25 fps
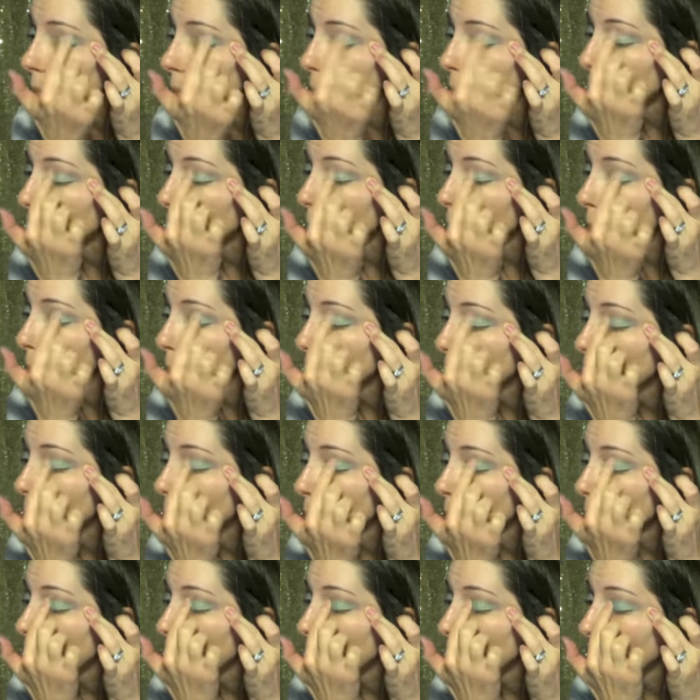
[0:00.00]
Using your
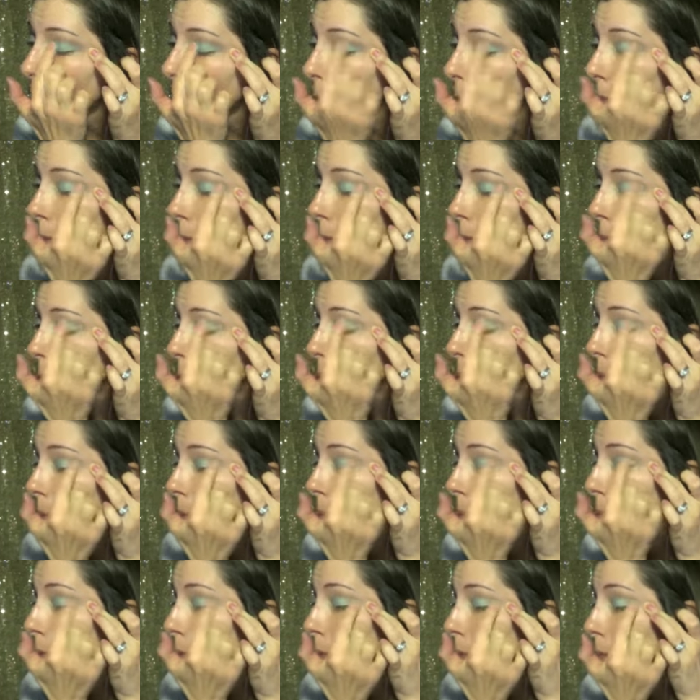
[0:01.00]
finger, lightly dab
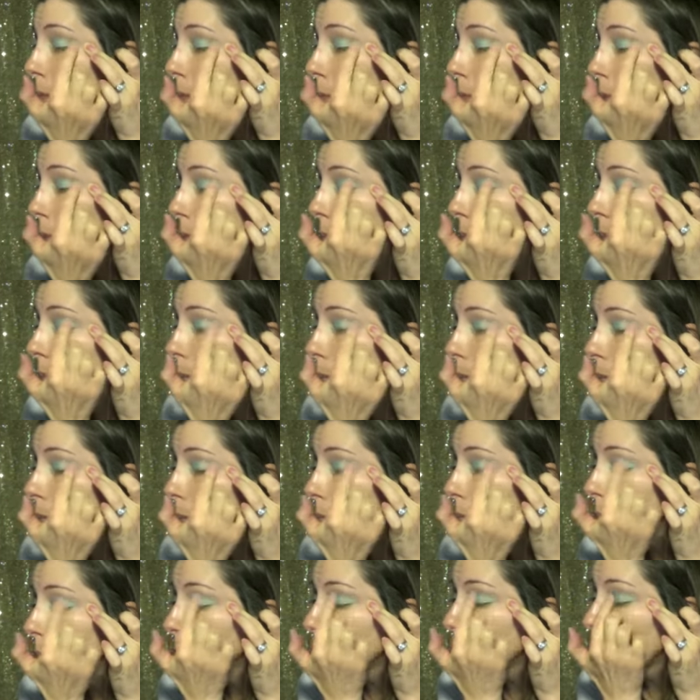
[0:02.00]
the two colors onto
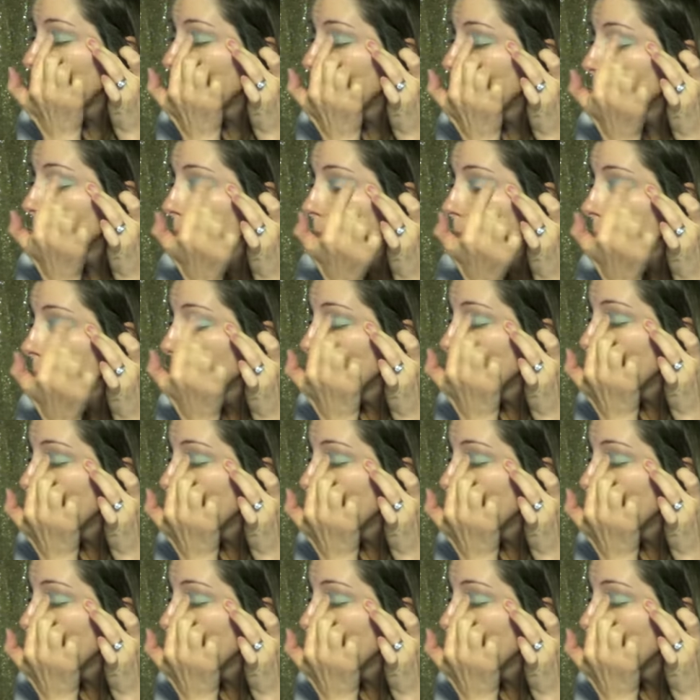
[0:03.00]
your eyelid.